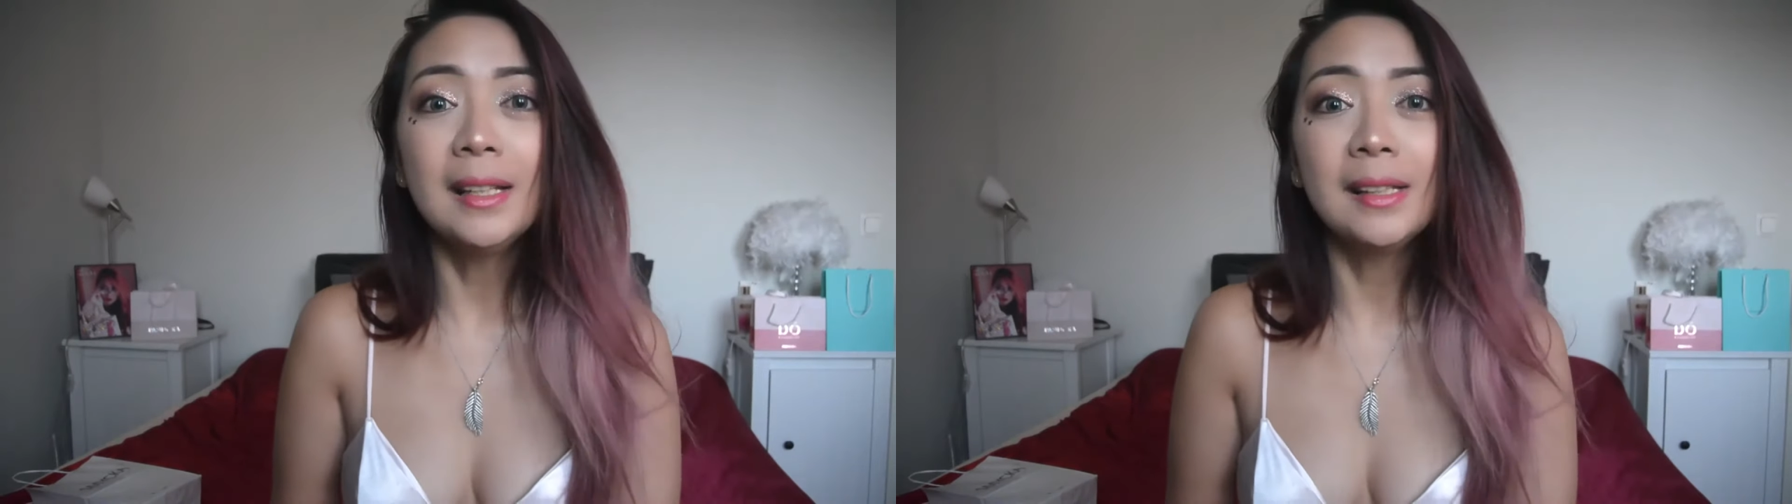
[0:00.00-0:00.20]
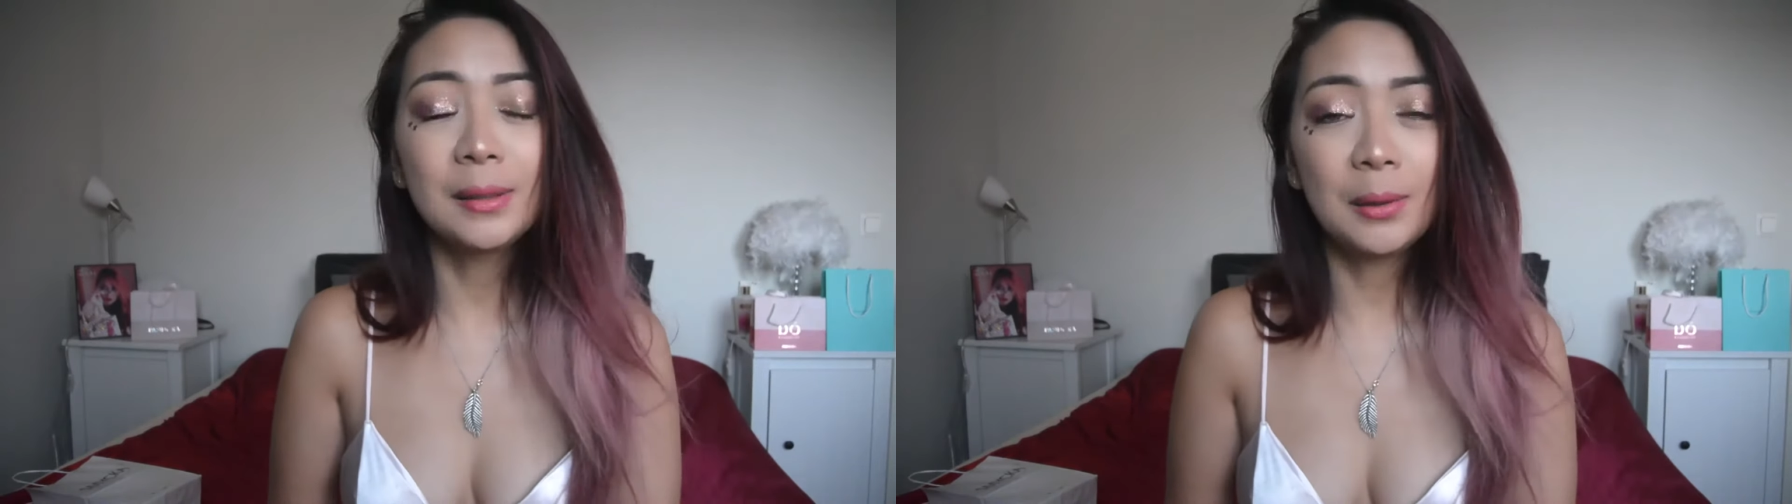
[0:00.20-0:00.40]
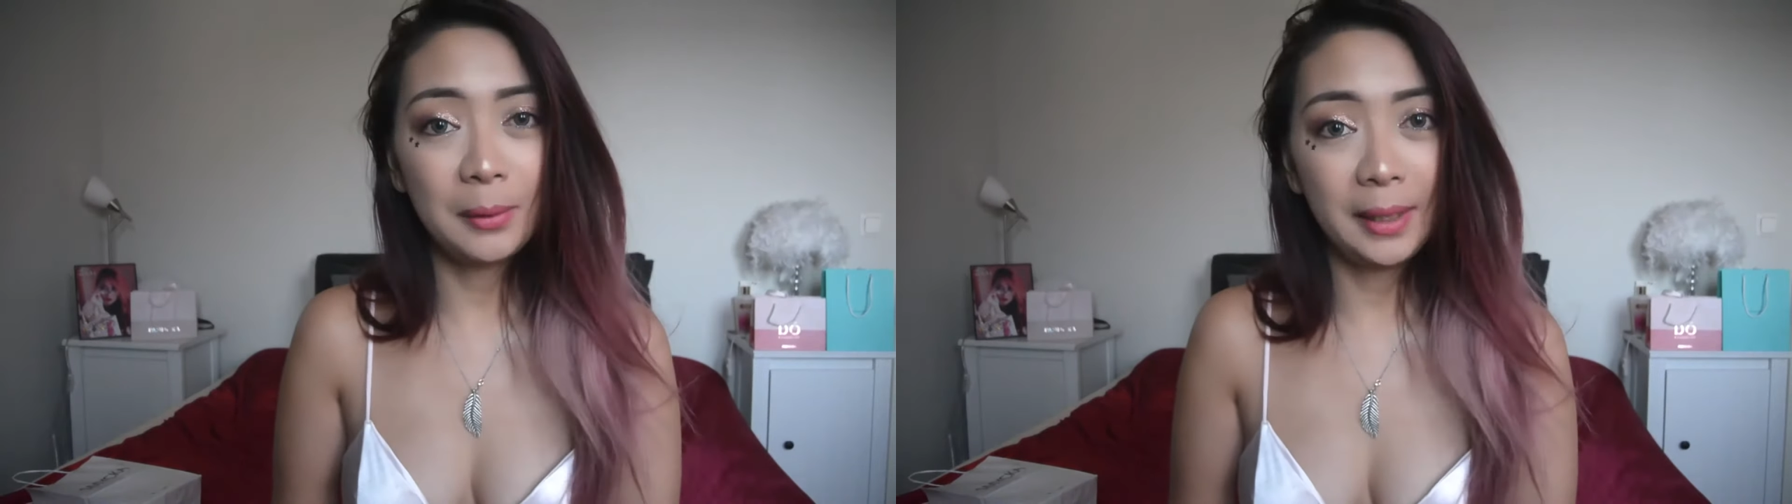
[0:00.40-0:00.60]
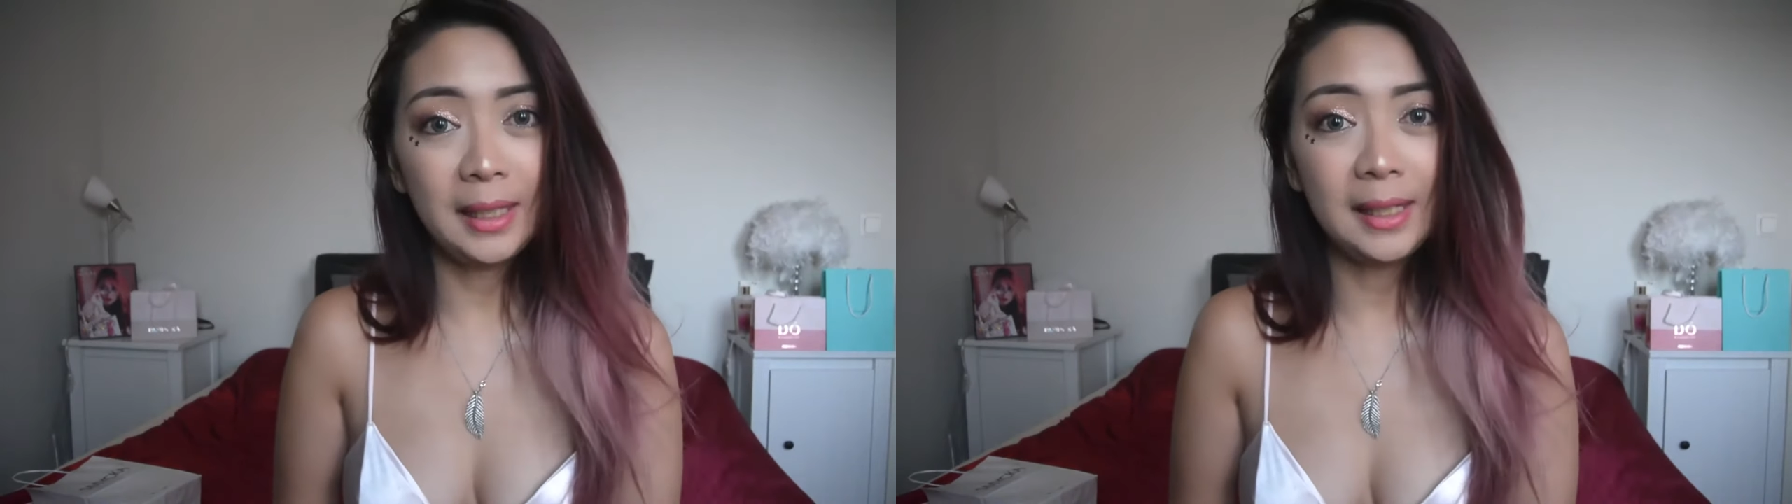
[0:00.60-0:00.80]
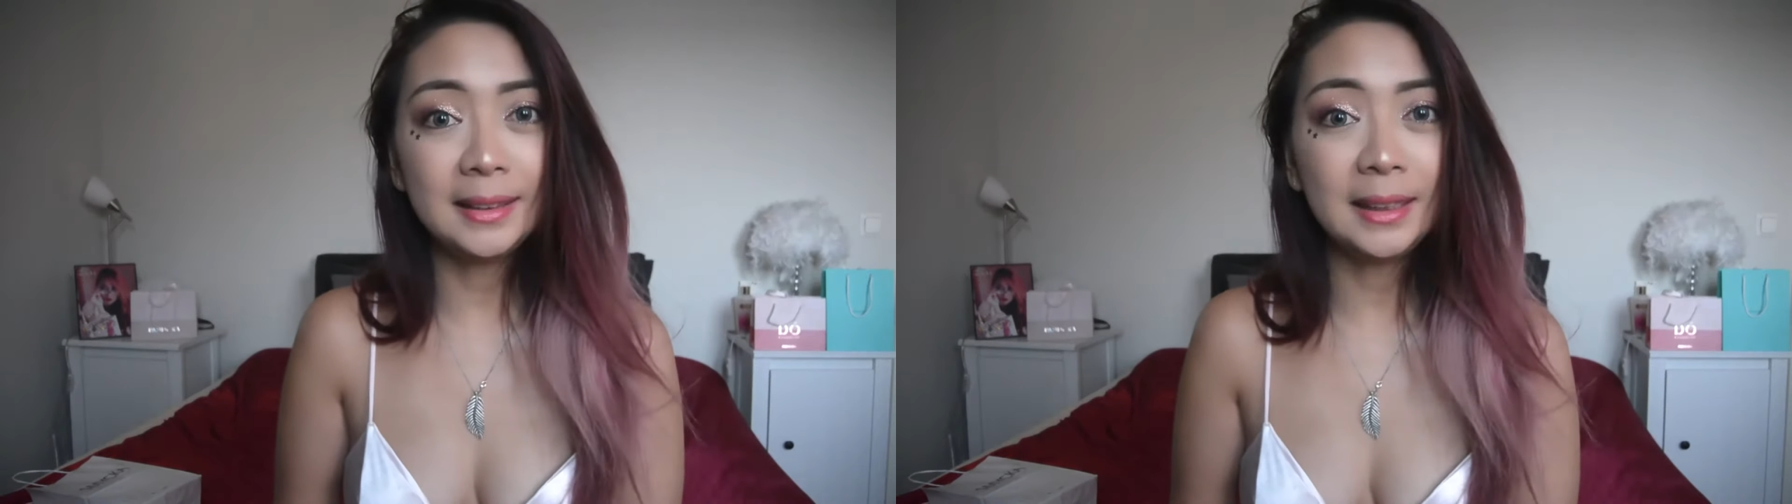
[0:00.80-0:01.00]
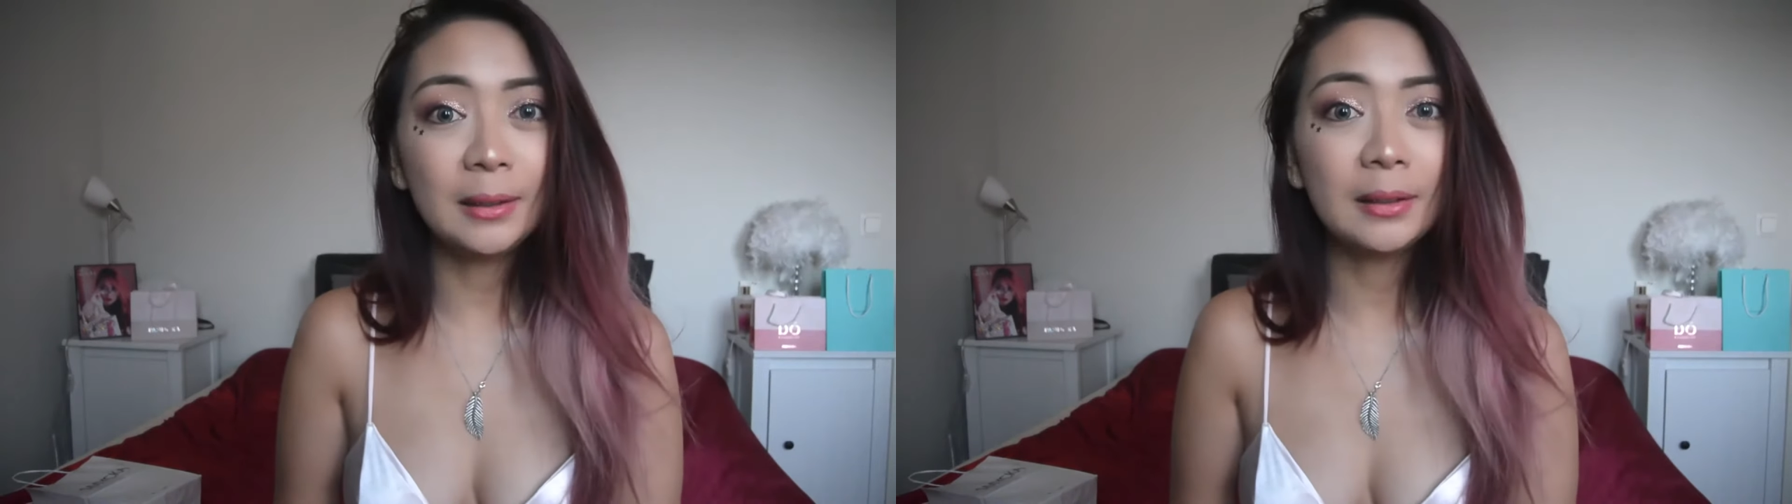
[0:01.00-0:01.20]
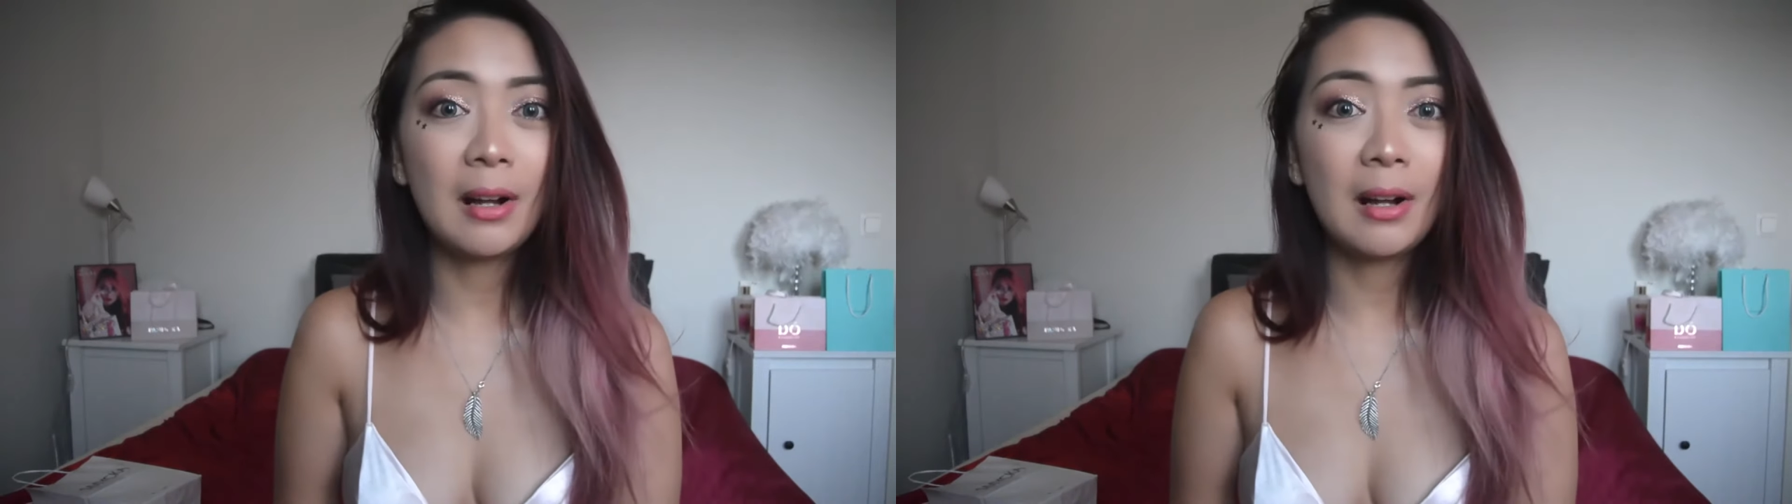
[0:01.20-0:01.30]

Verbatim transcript: to go ahead and see your